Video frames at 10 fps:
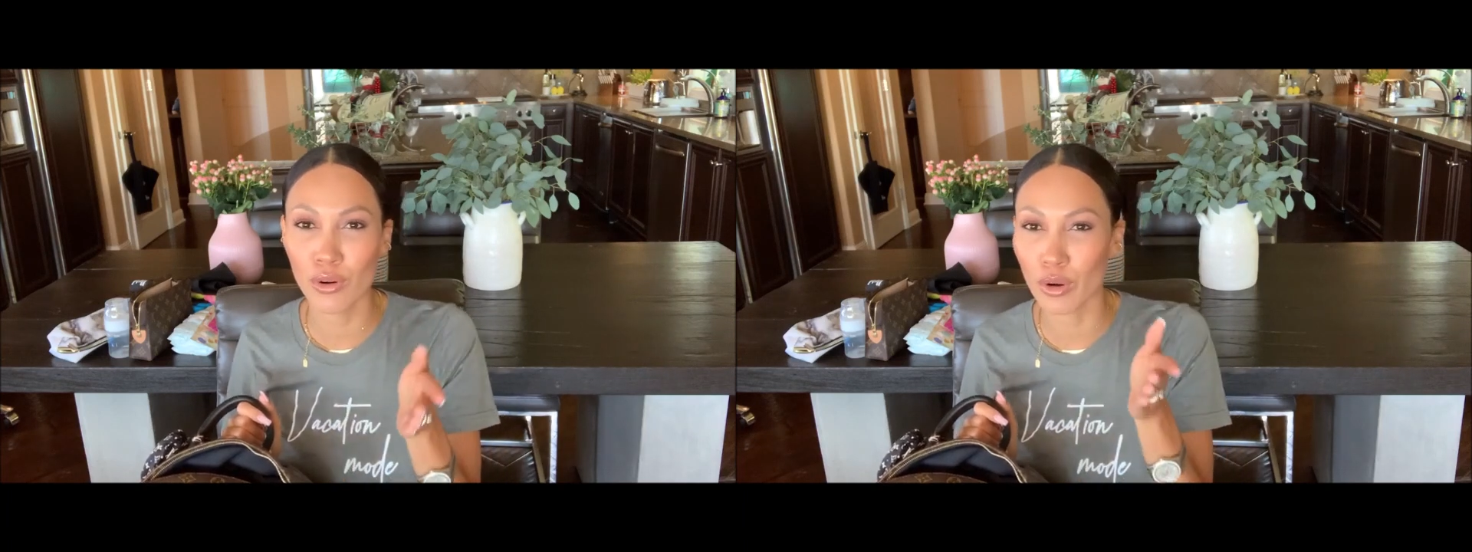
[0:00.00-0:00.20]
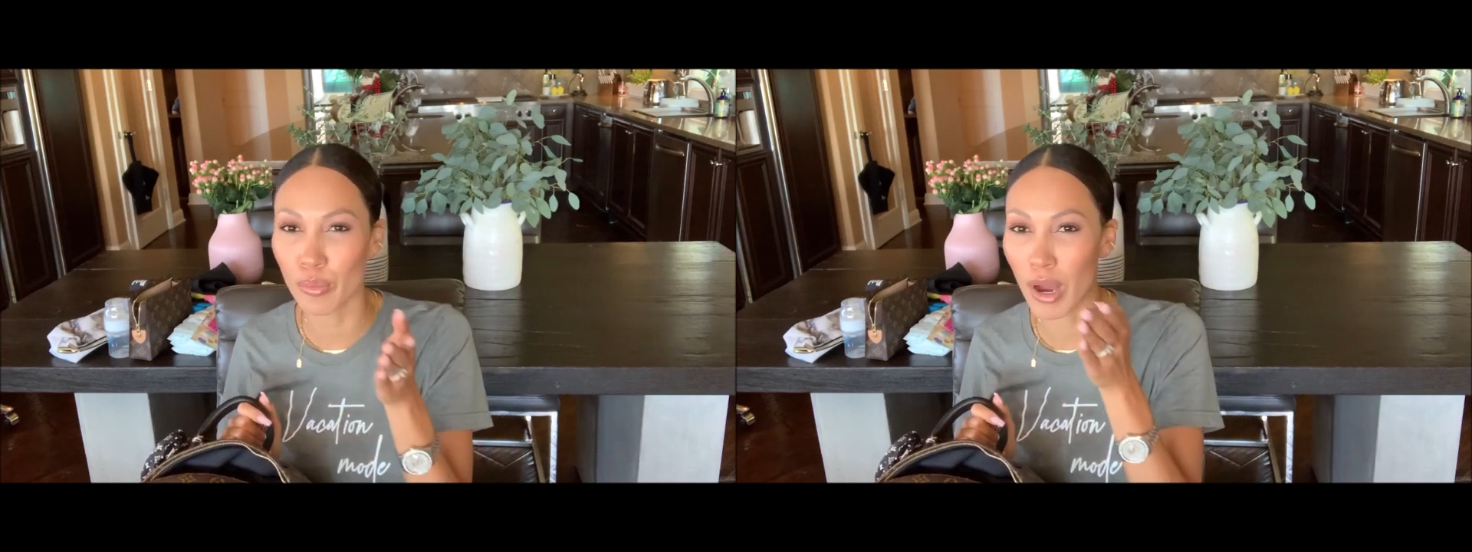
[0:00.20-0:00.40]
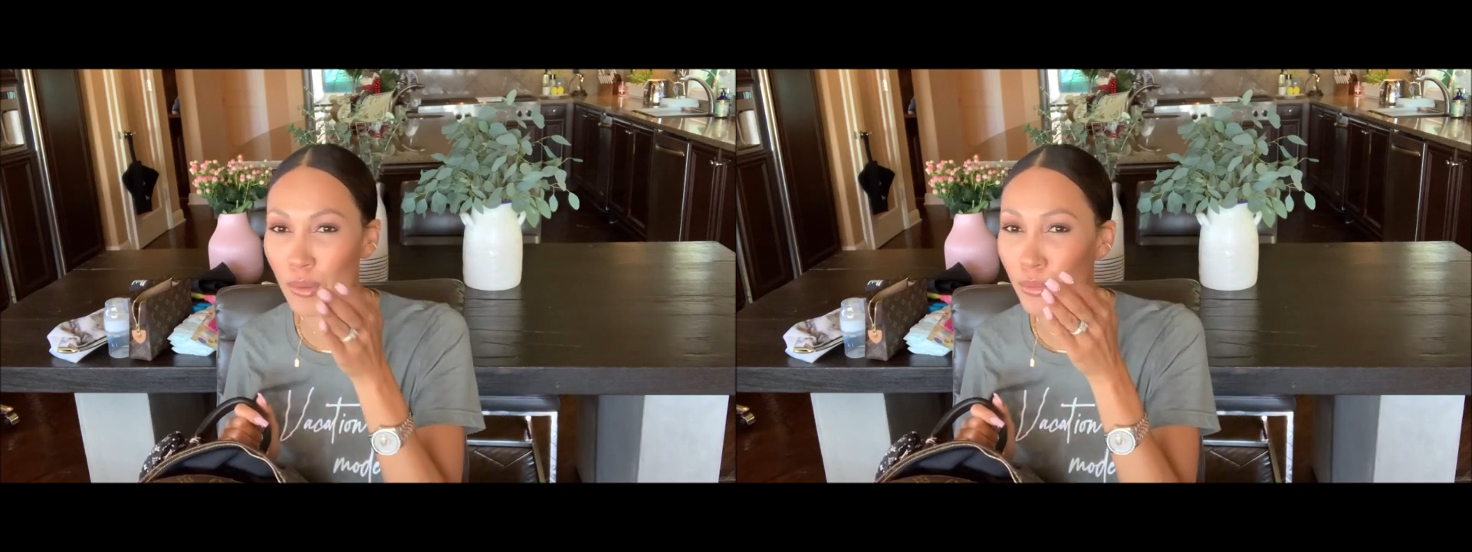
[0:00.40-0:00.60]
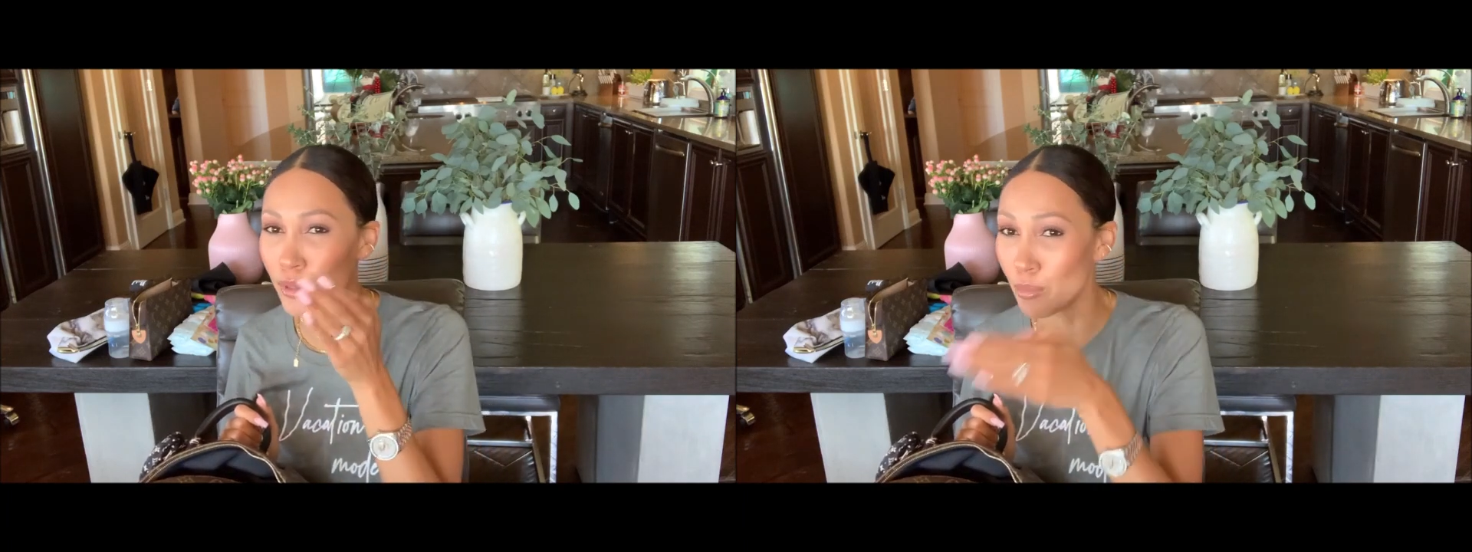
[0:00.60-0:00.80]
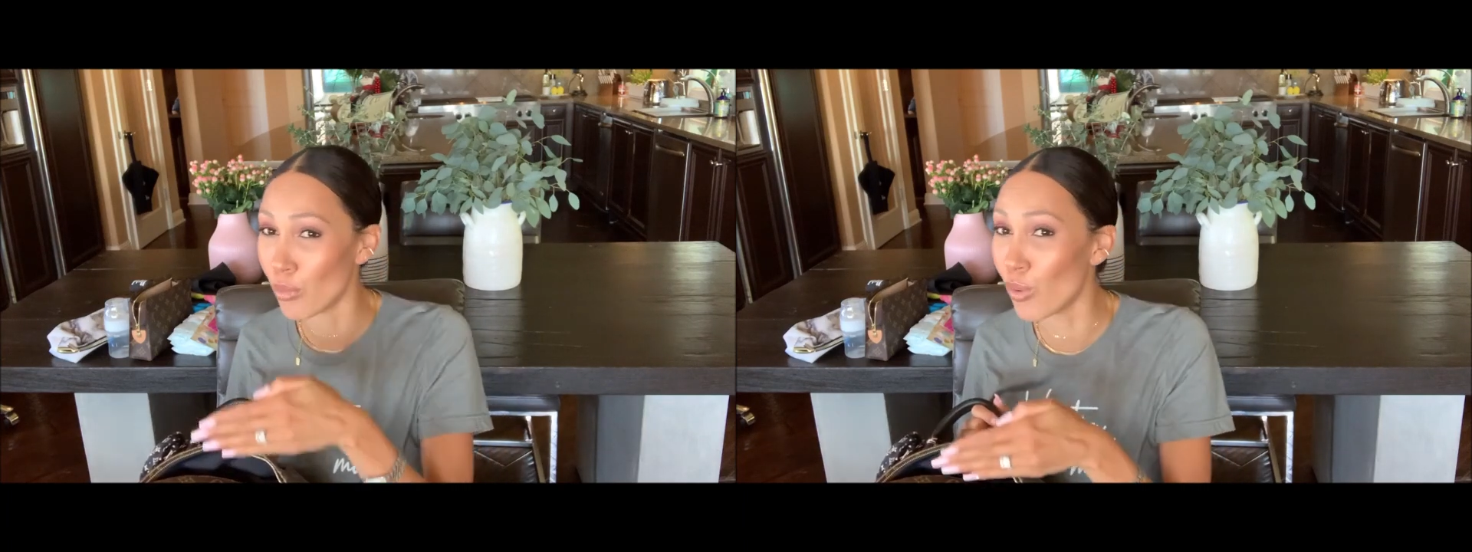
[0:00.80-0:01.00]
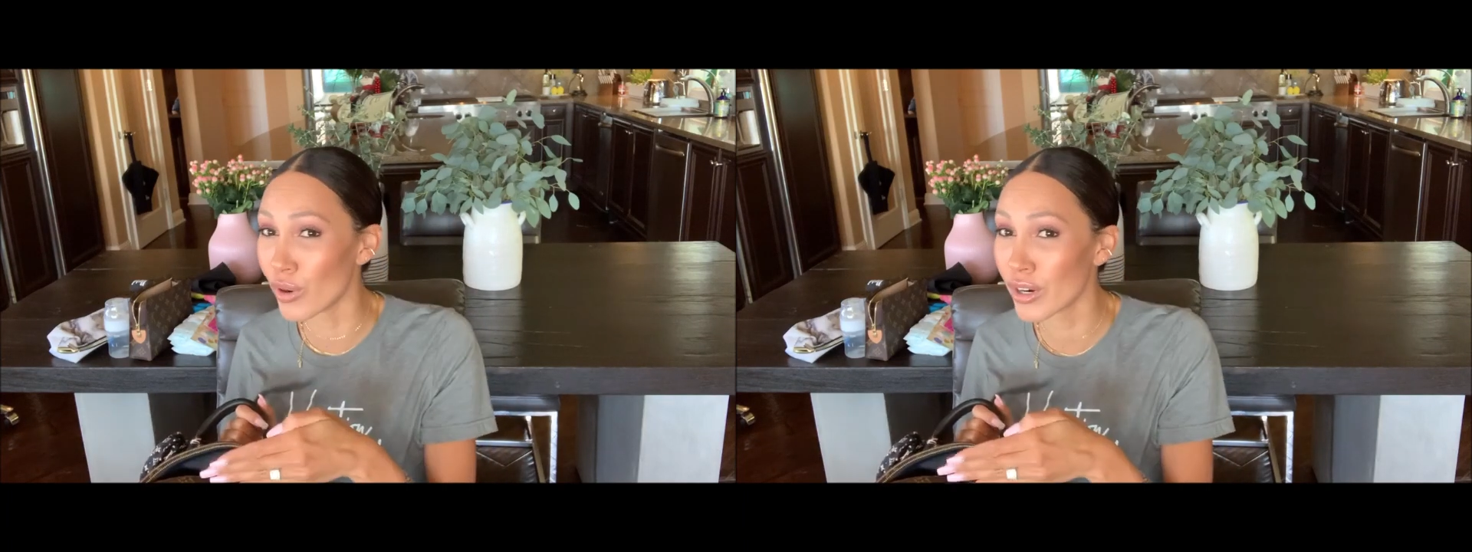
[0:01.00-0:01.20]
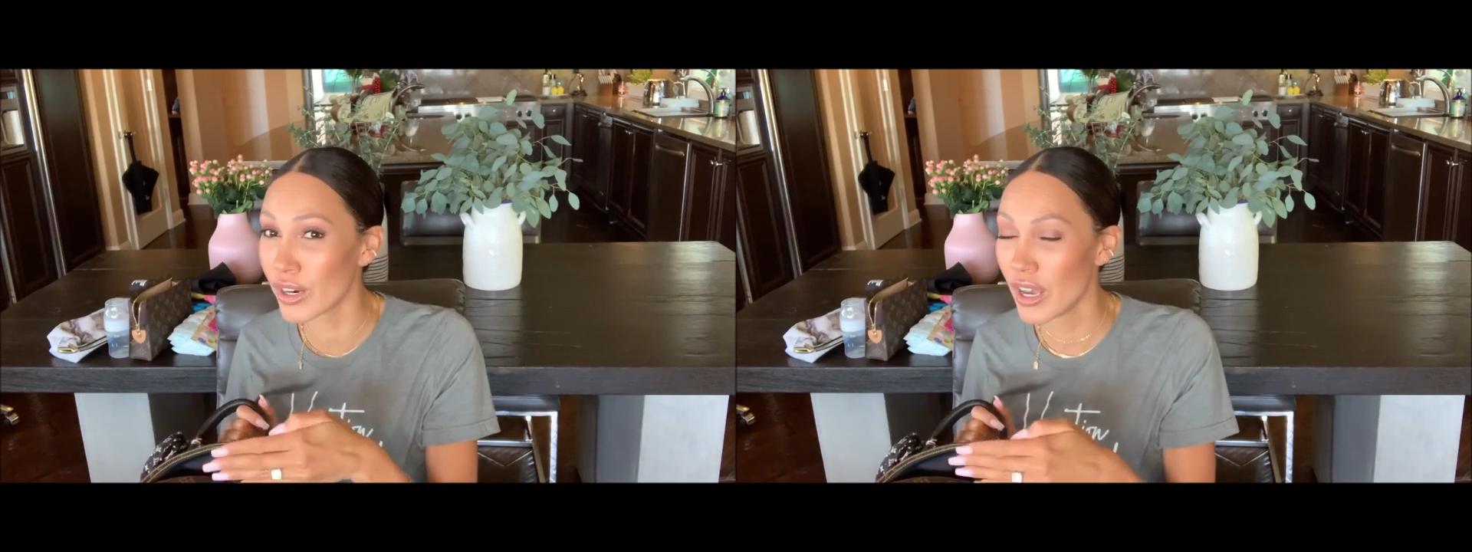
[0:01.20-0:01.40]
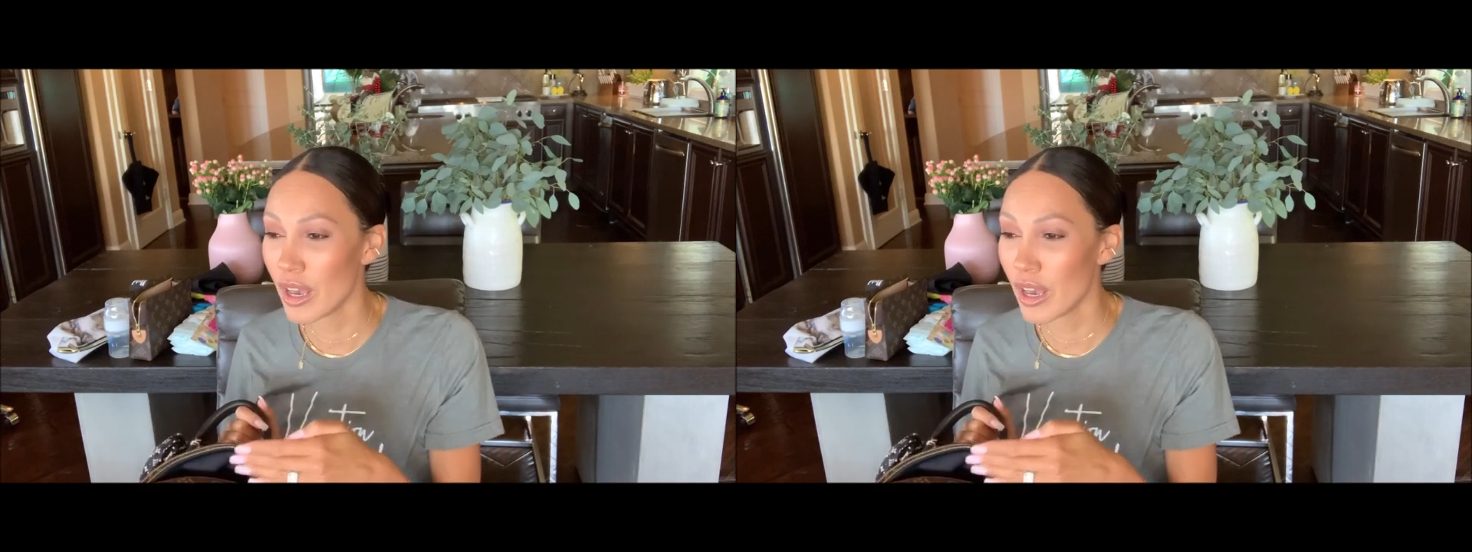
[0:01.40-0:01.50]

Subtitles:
or probably more,